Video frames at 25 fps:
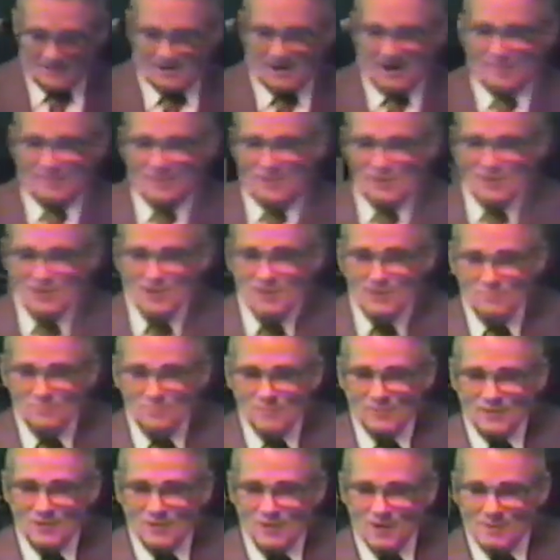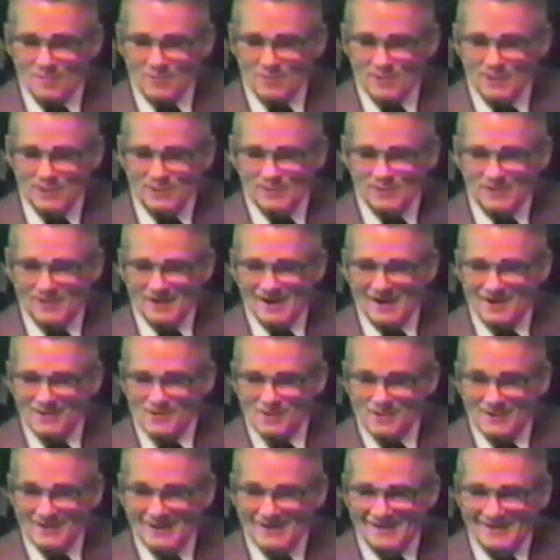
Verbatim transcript: down there hidden where the congregation can't see